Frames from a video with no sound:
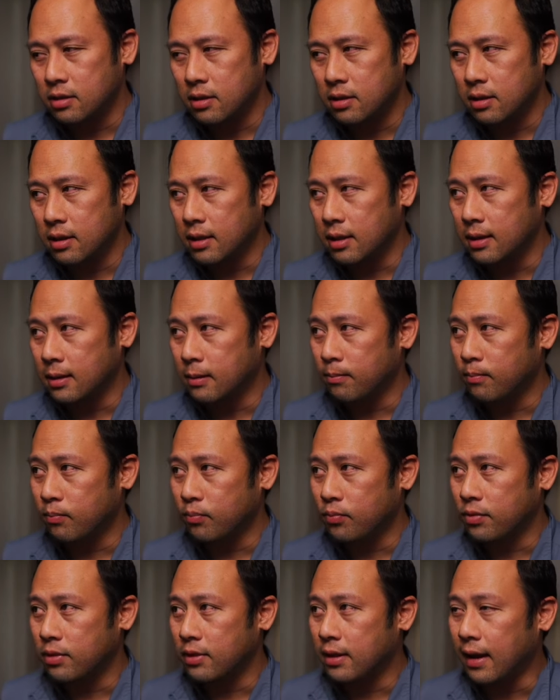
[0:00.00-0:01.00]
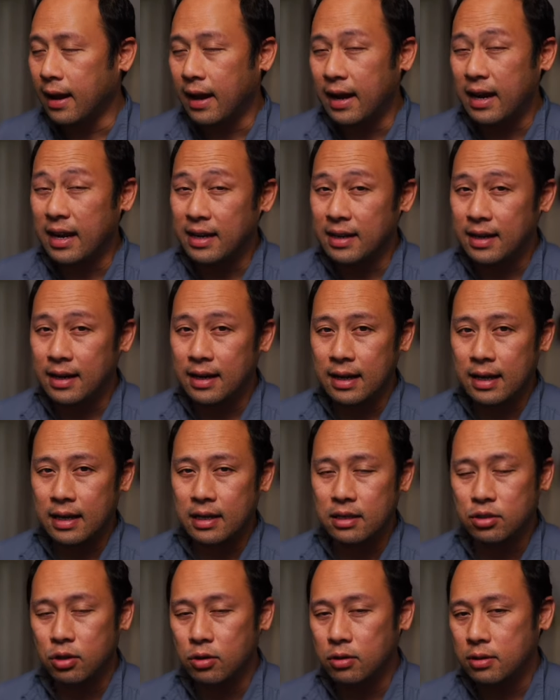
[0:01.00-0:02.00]
The A9
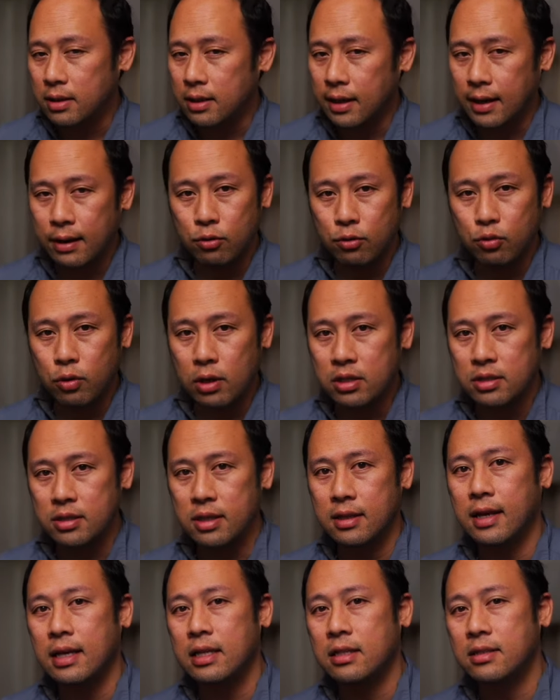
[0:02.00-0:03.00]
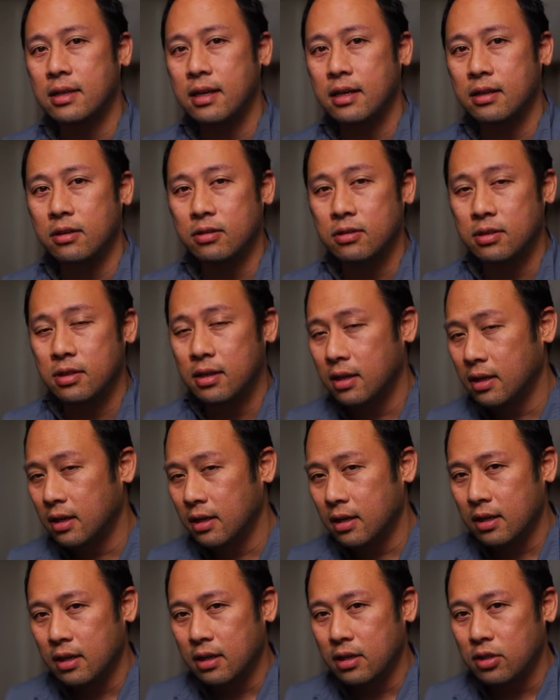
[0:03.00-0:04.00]
totally outruns light cycles,
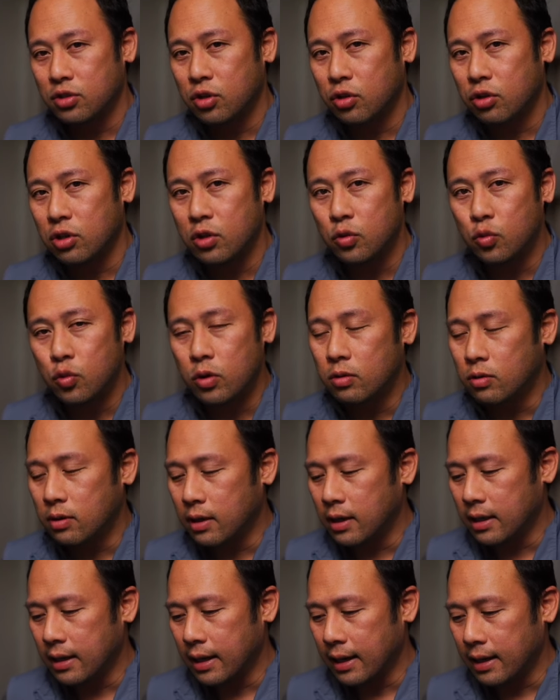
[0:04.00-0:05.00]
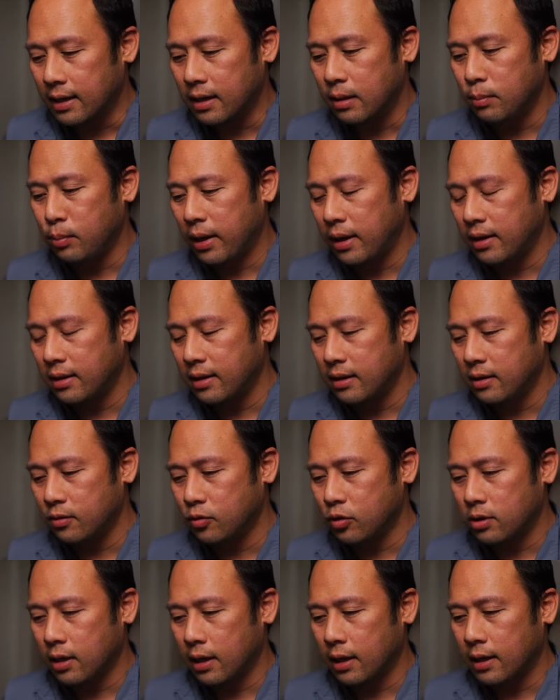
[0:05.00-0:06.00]
so you won't get any banding
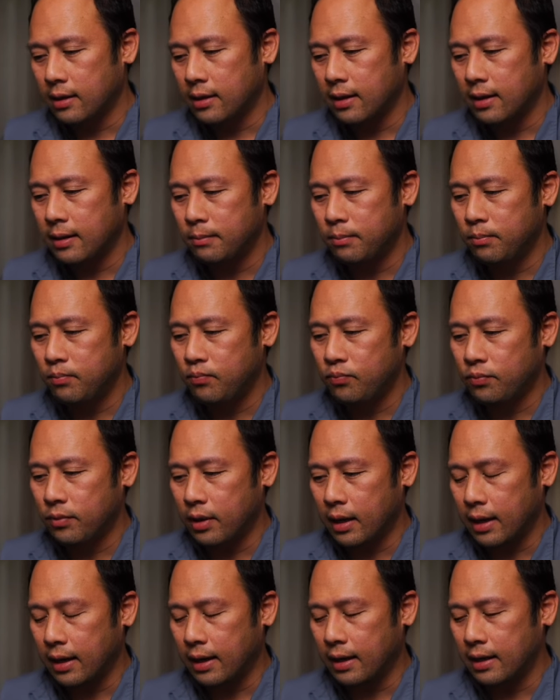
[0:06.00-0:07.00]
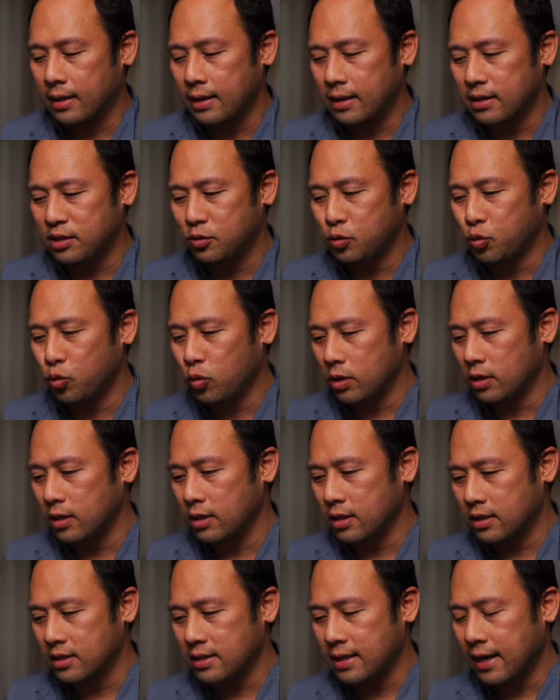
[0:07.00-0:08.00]
with the A9. And that's one of
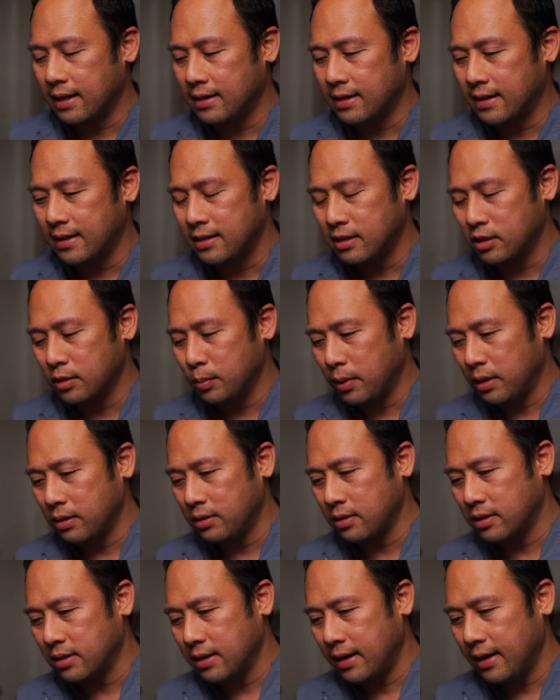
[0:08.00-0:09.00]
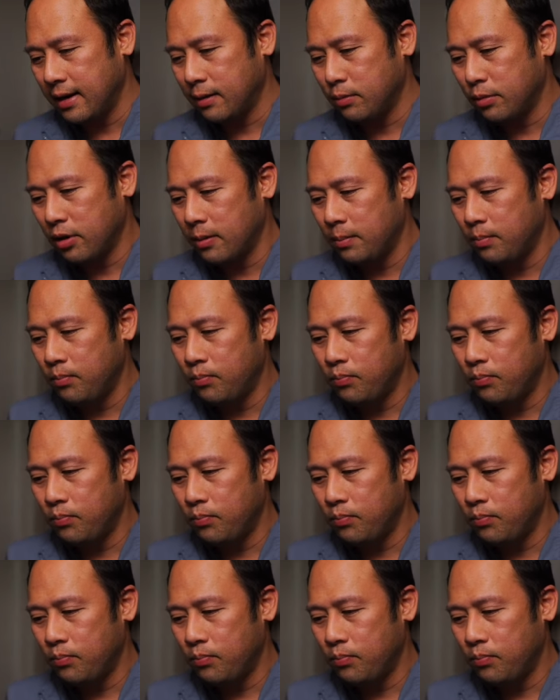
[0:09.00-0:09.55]
the sad things about this camera.